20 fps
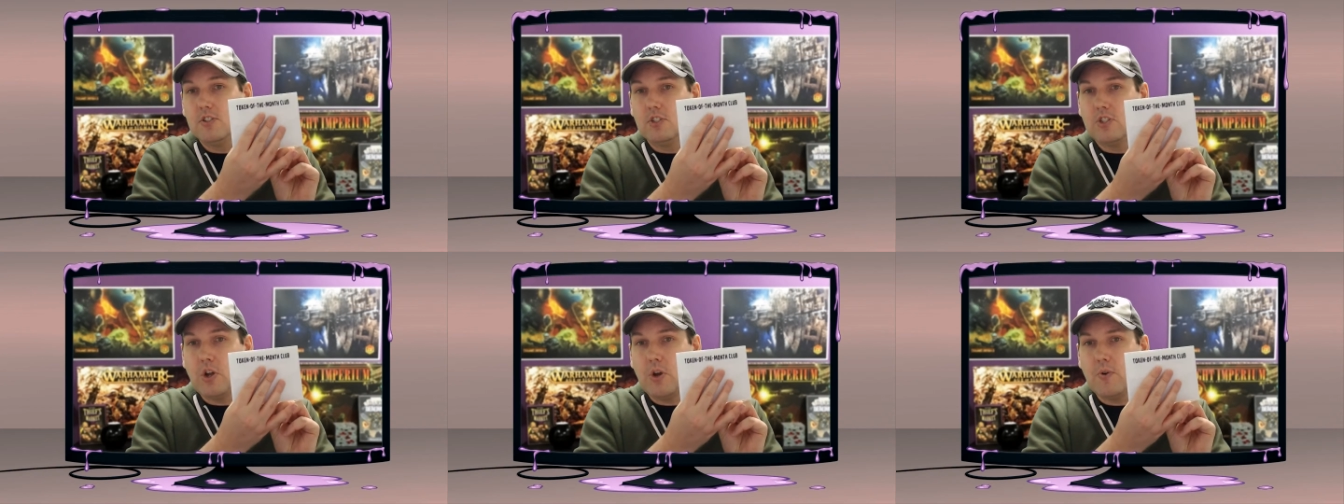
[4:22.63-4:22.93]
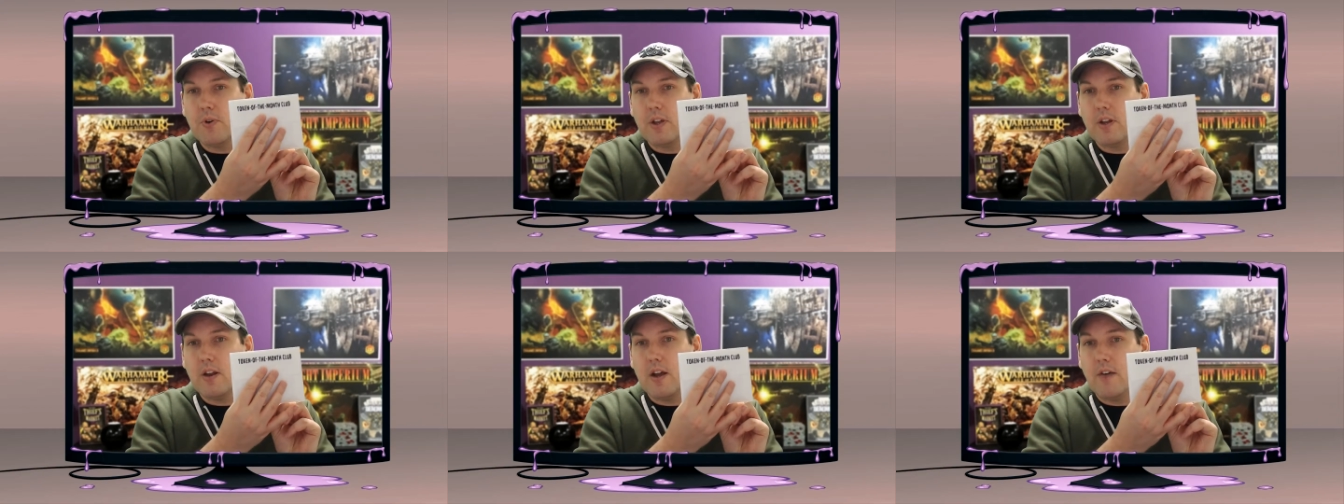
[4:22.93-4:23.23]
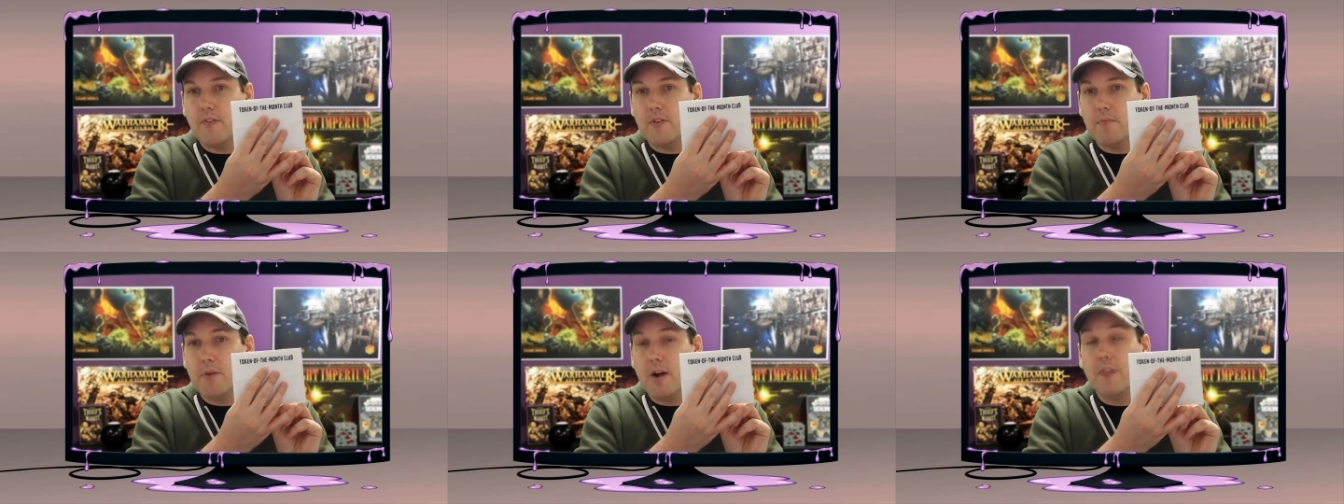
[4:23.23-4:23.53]
Token
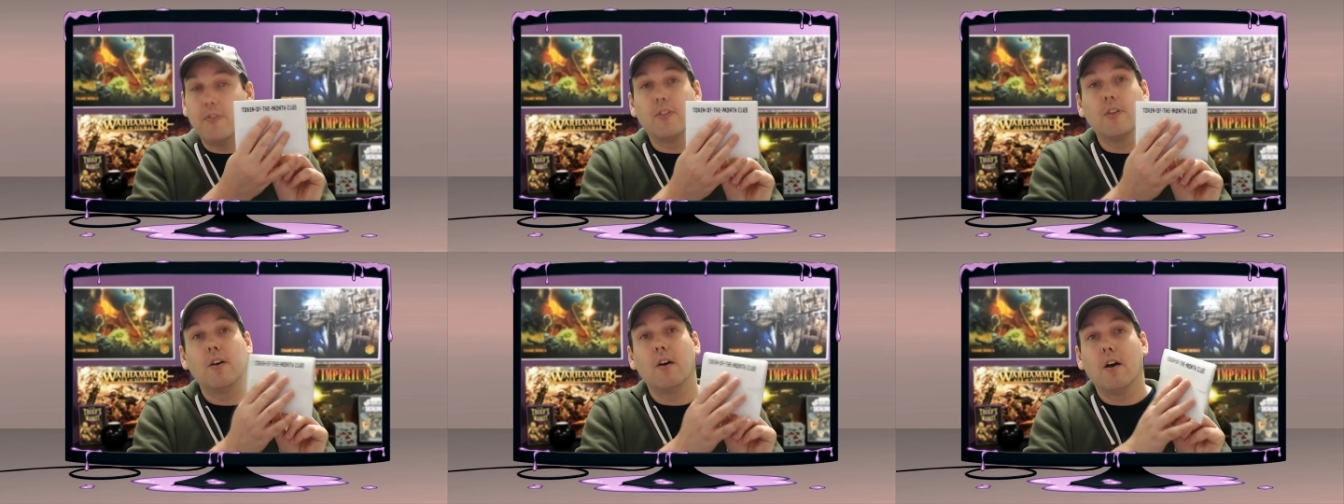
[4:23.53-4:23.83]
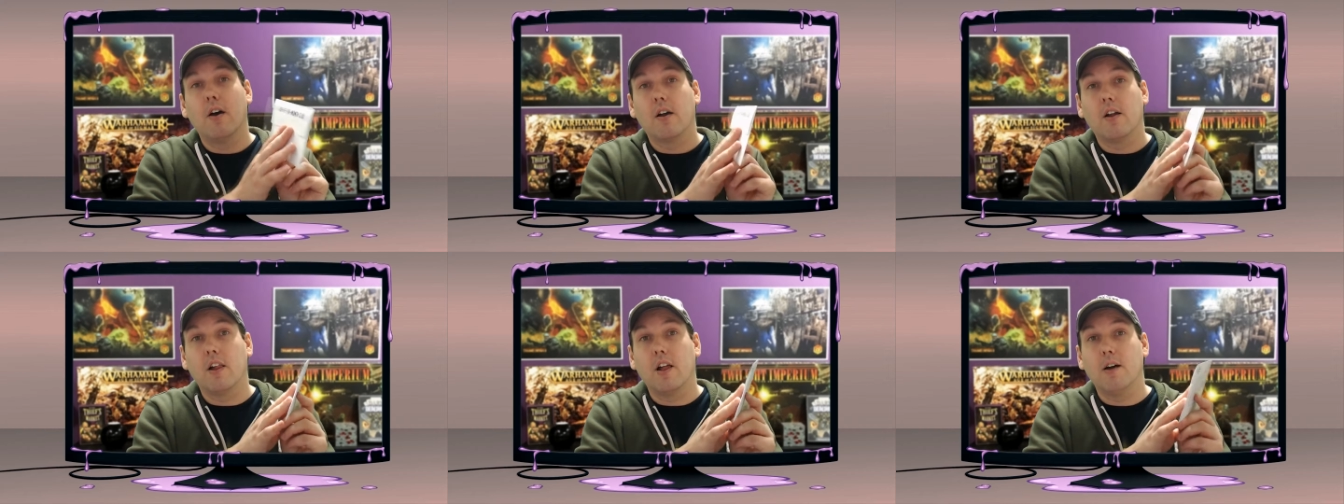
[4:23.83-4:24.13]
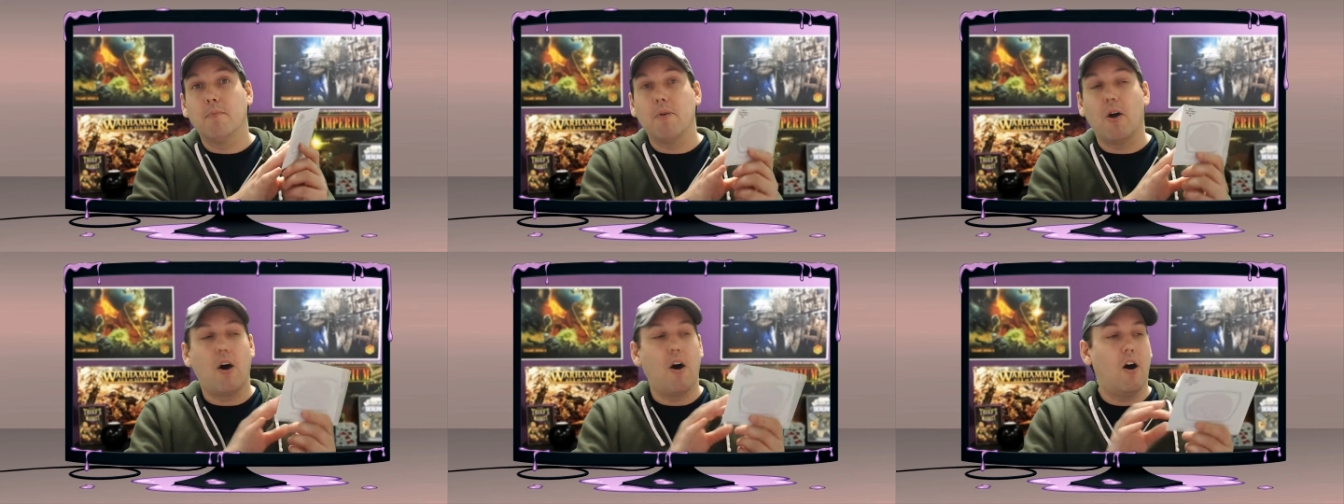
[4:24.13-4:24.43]
of the Month
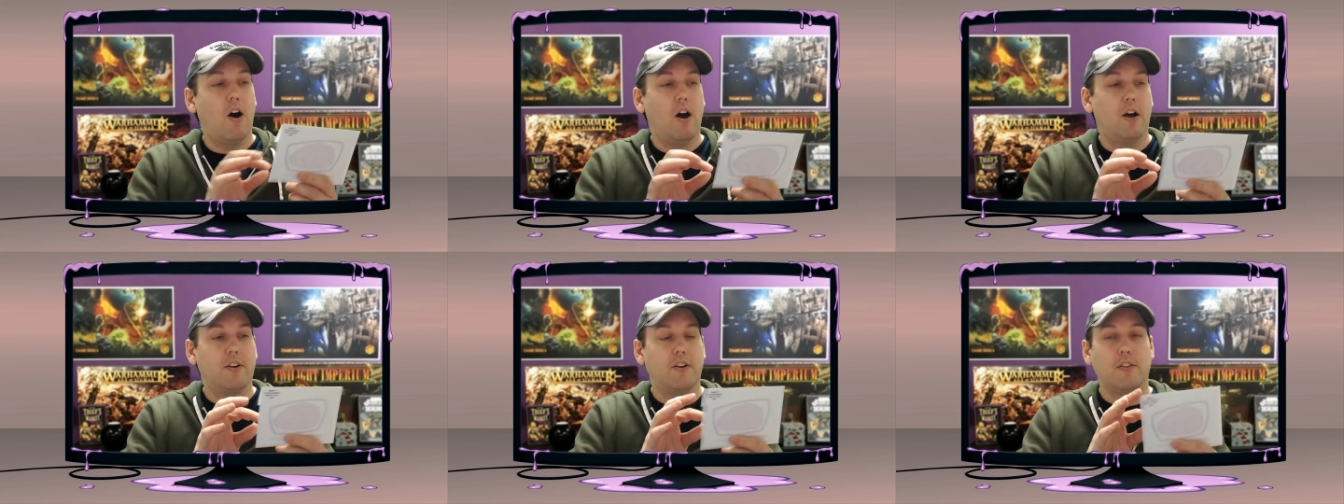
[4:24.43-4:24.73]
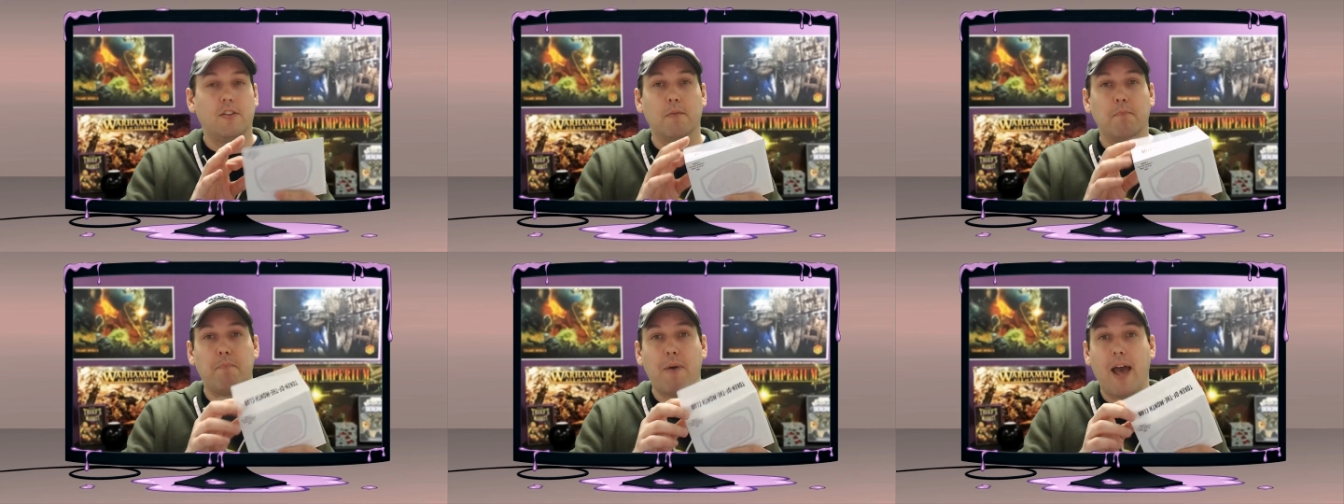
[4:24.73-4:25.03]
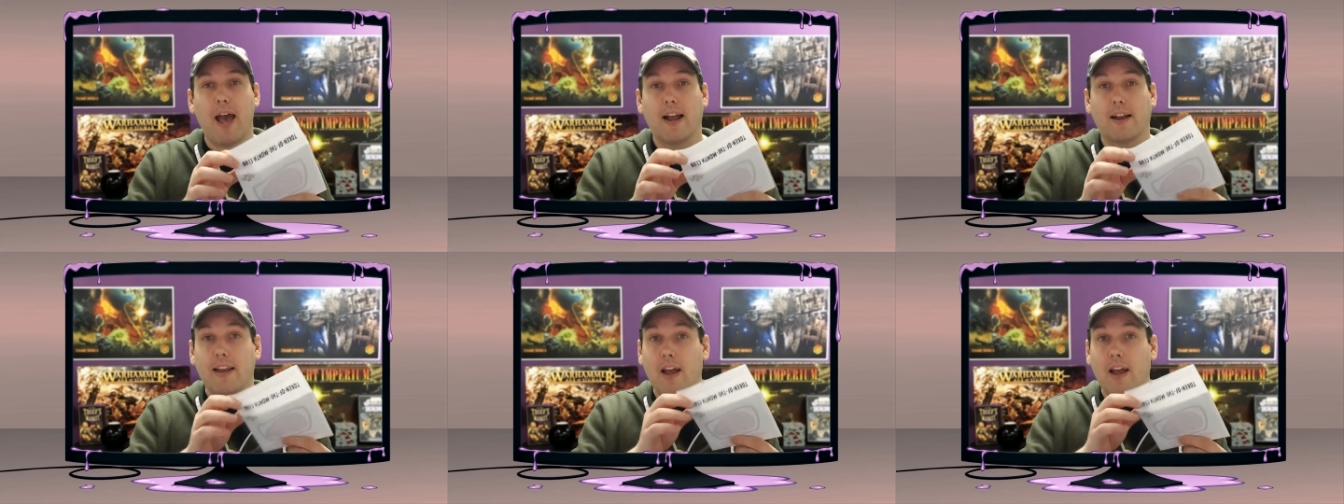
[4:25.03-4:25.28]
Club on the back.